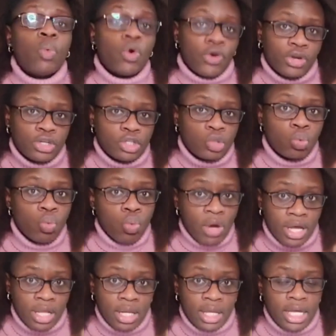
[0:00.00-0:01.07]
works
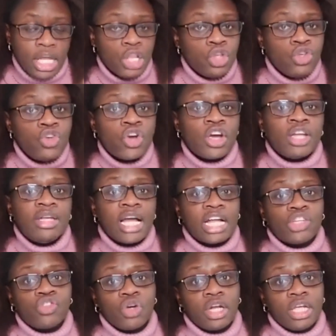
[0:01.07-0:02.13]
well in your
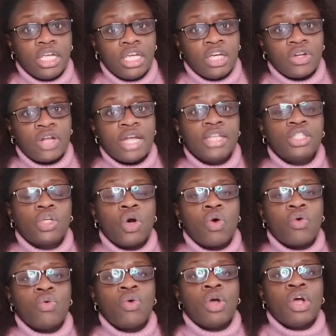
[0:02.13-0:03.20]
natural hair. That is
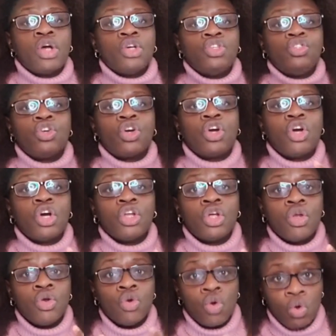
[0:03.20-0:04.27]
how you're
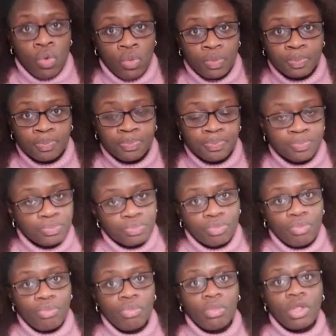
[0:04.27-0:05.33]
gonna know,
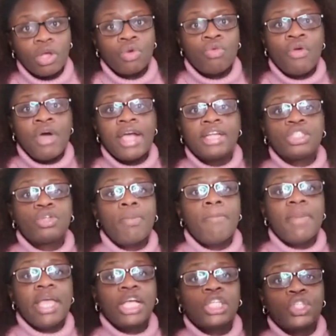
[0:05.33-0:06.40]
right? So
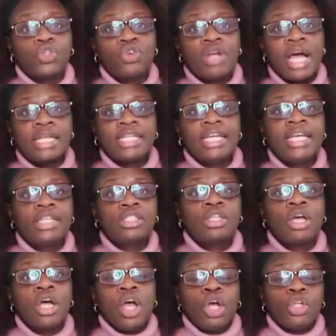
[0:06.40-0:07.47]
make sure that
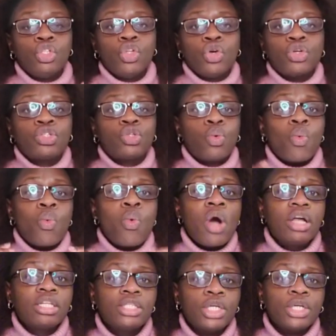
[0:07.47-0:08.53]
it does
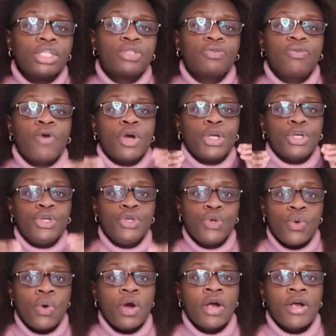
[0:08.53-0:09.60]
wonders for
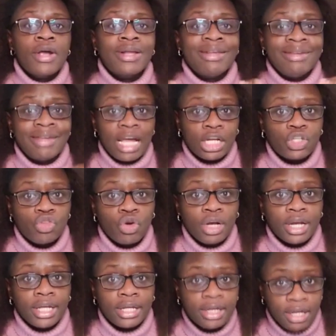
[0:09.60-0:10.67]
your
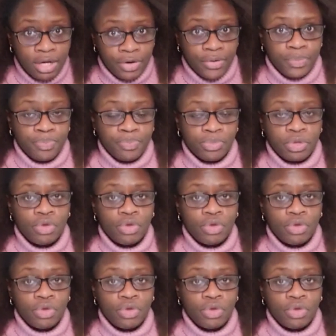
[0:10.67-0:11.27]
natural hair.